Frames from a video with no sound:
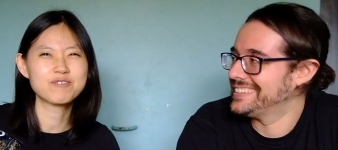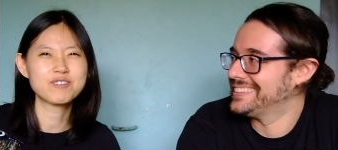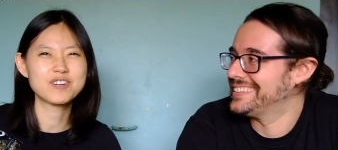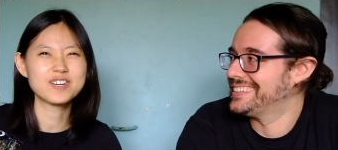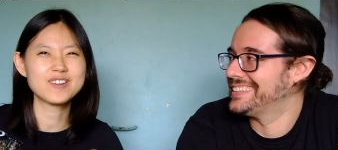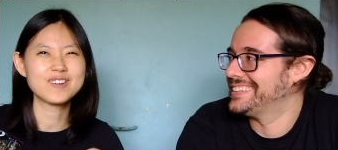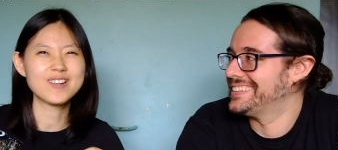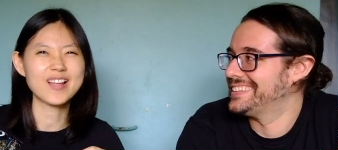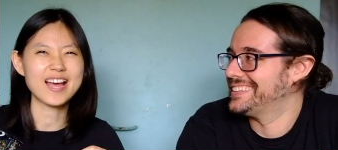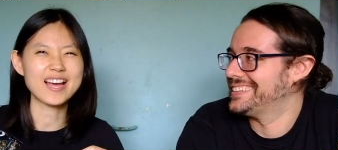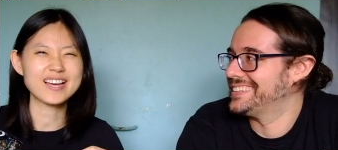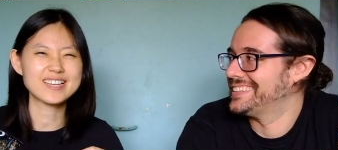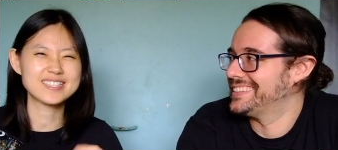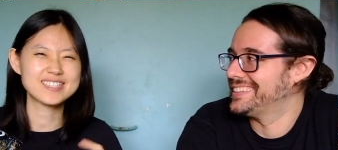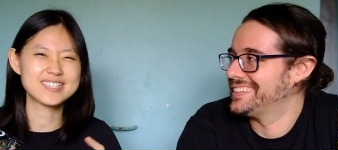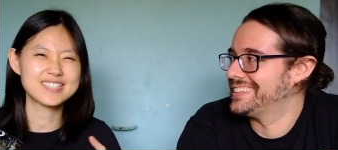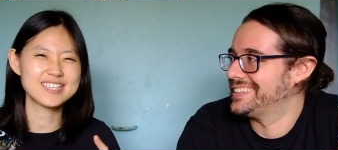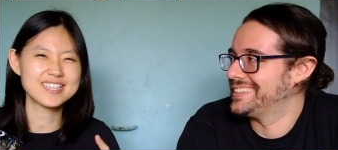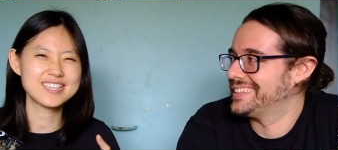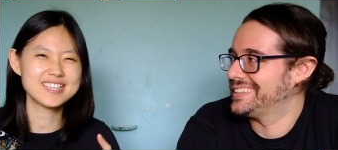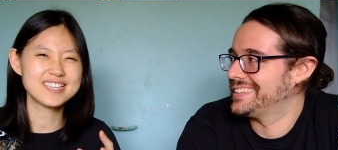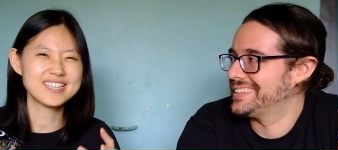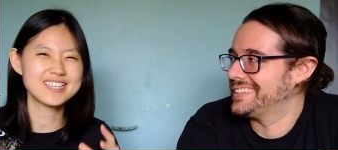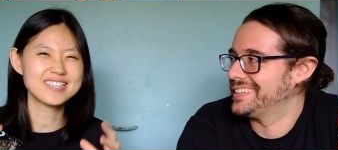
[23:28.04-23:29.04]

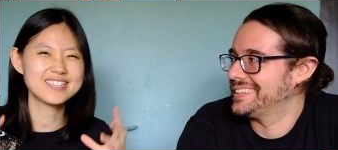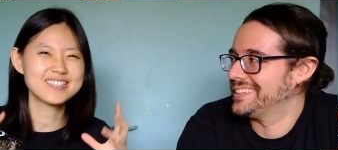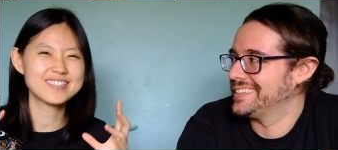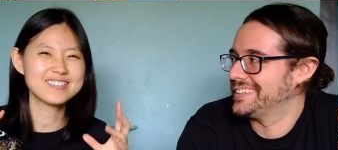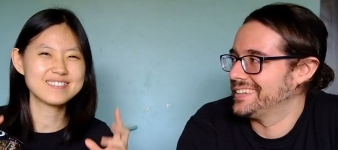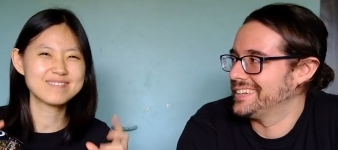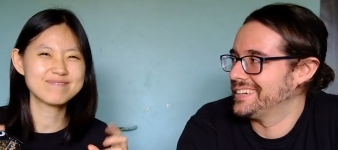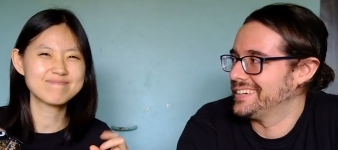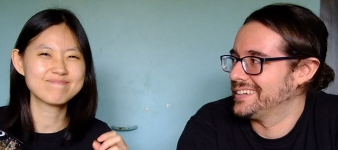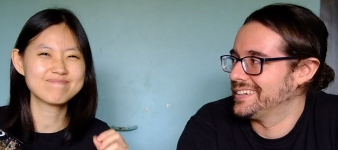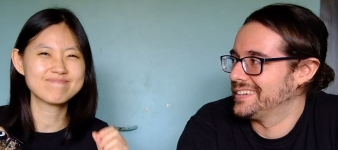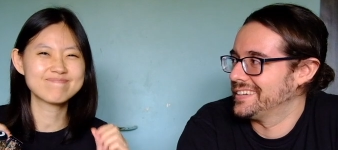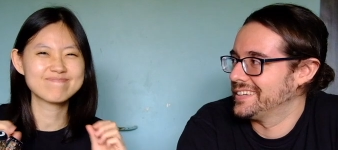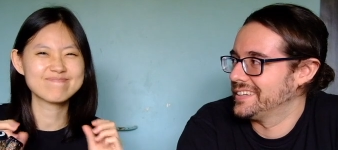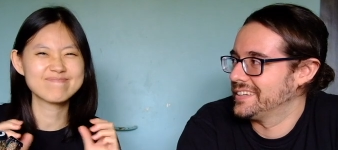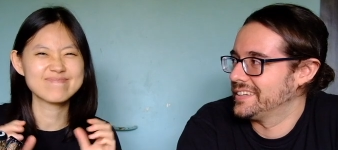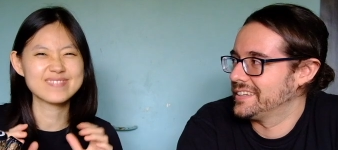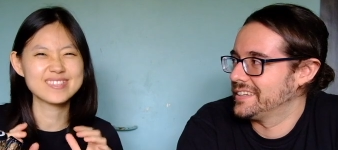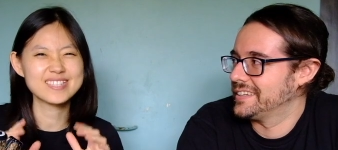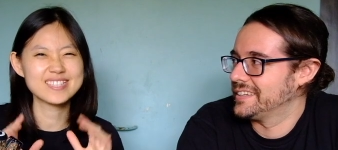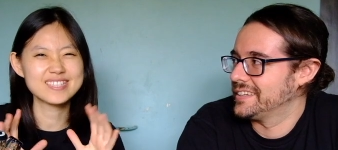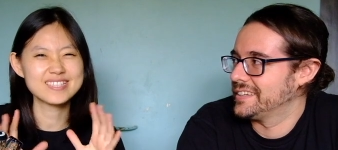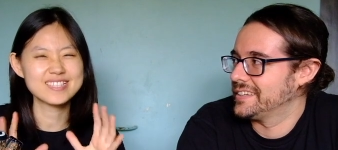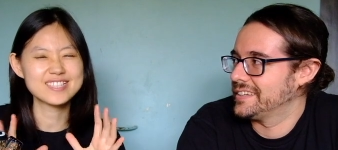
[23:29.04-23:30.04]
Speaker 1: relaxing
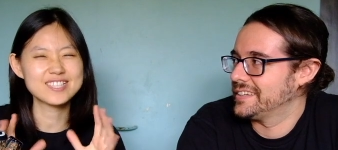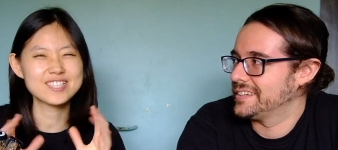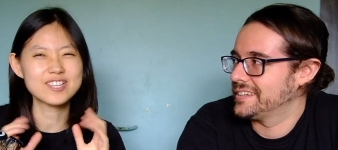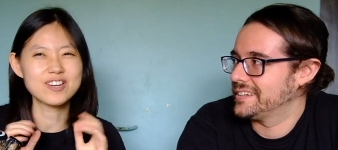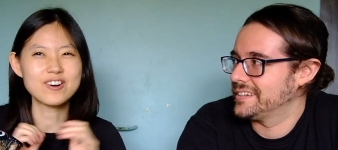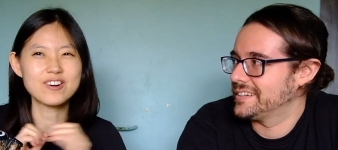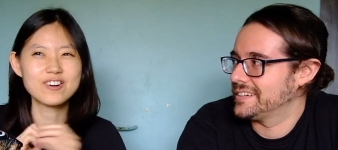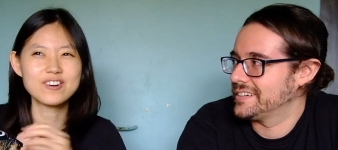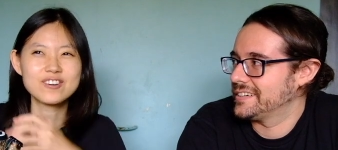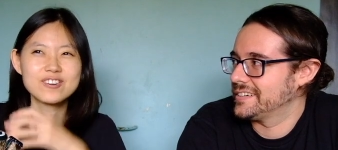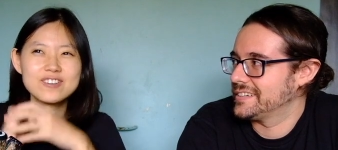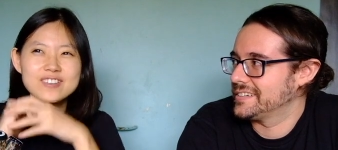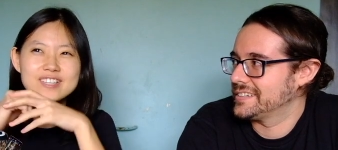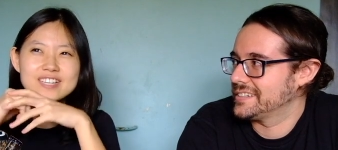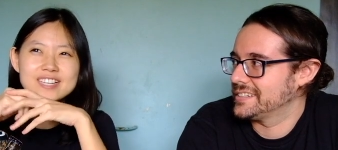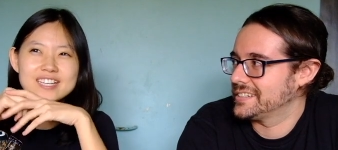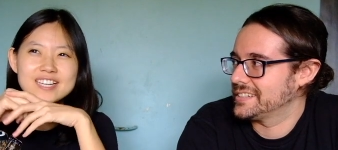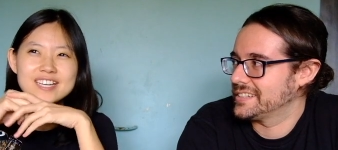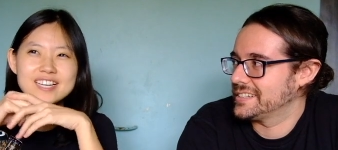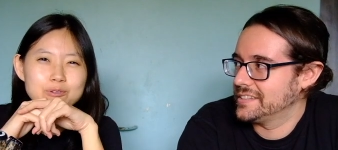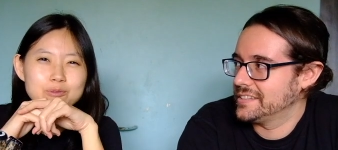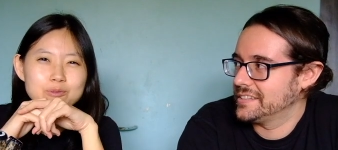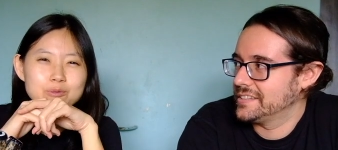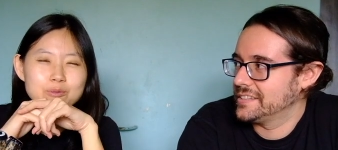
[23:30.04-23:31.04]
song.
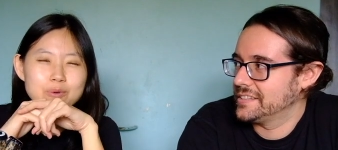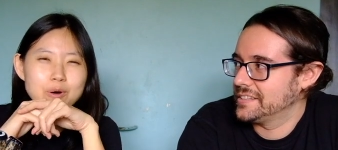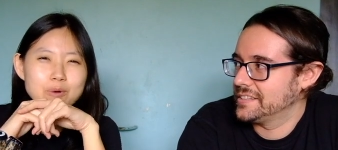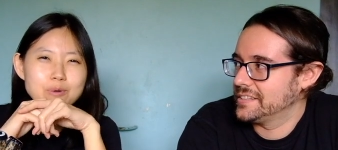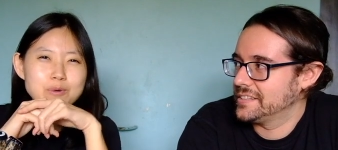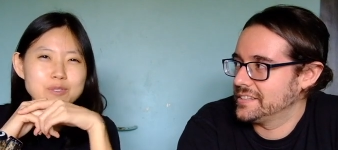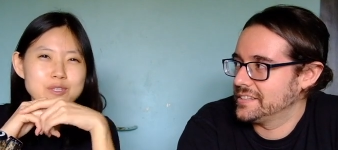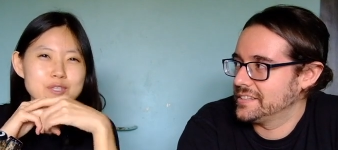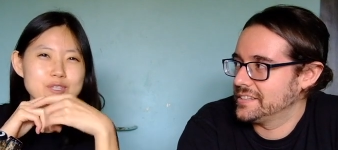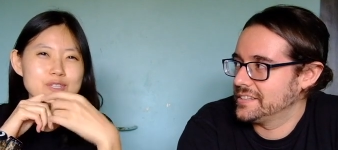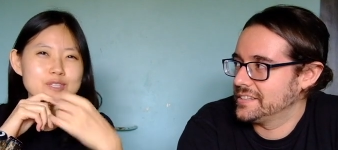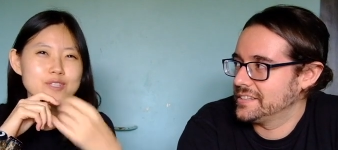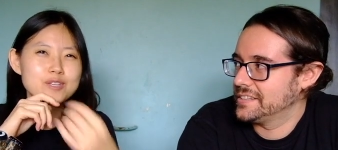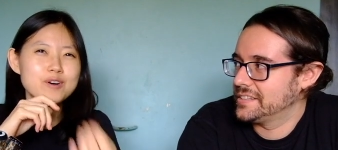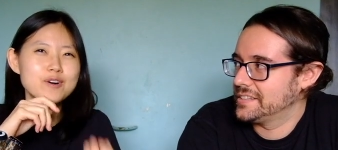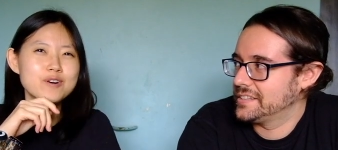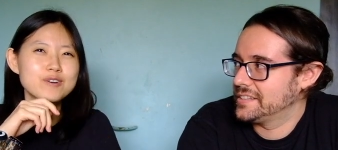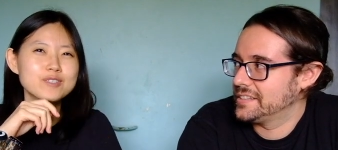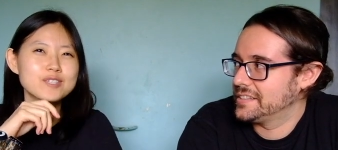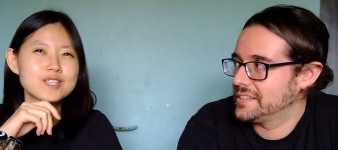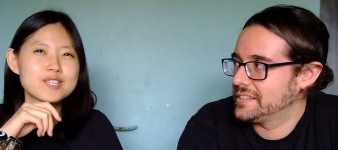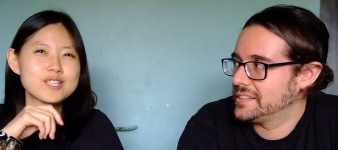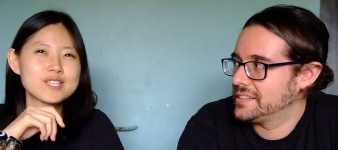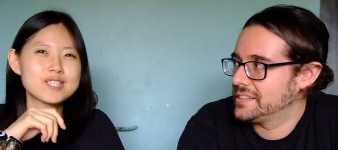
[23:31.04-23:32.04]
What was the
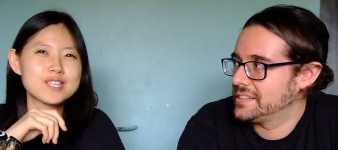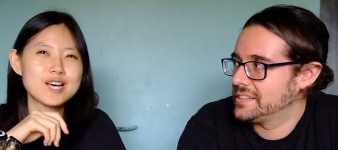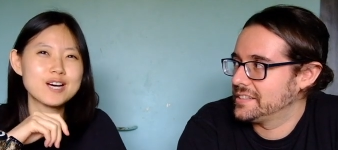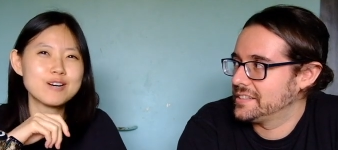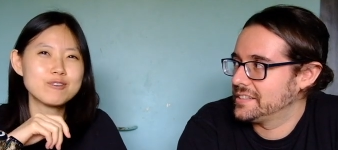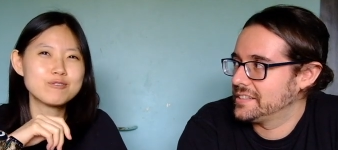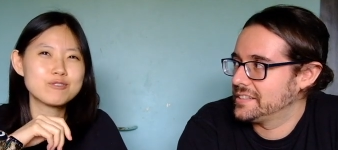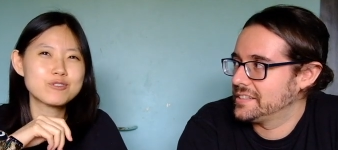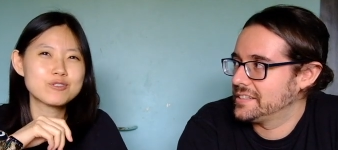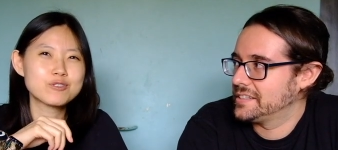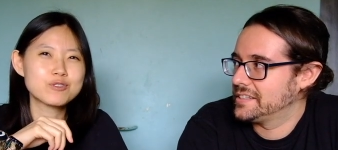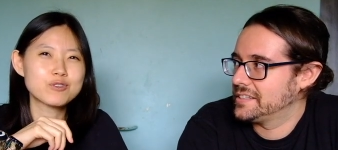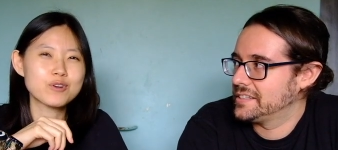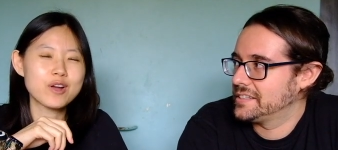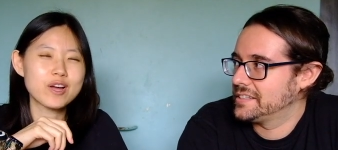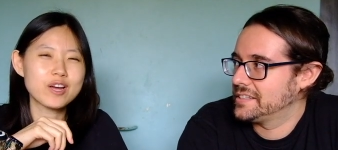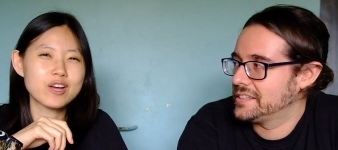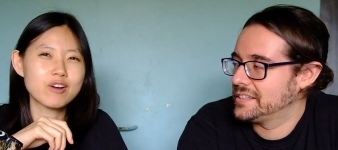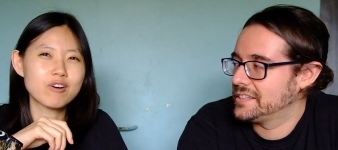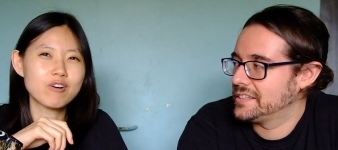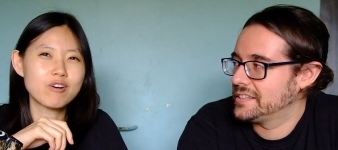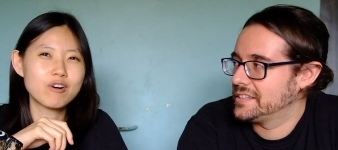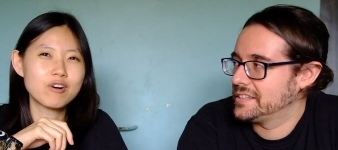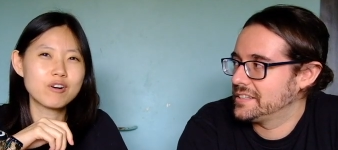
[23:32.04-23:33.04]
song? The
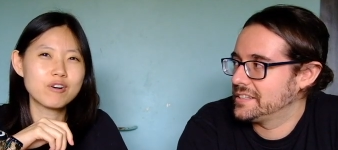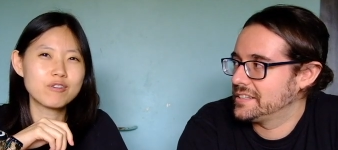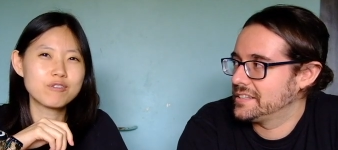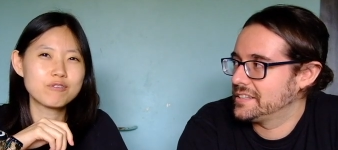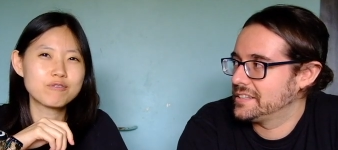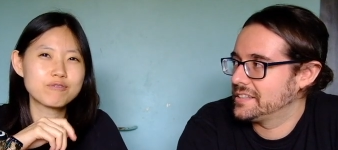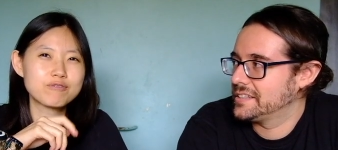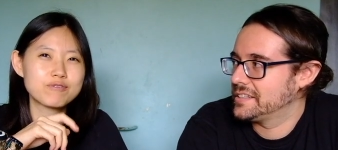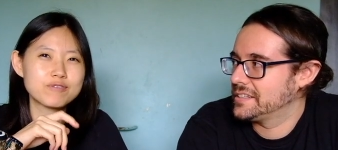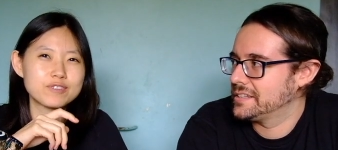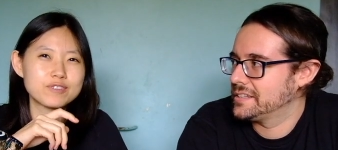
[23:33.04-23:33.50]
soundtrack of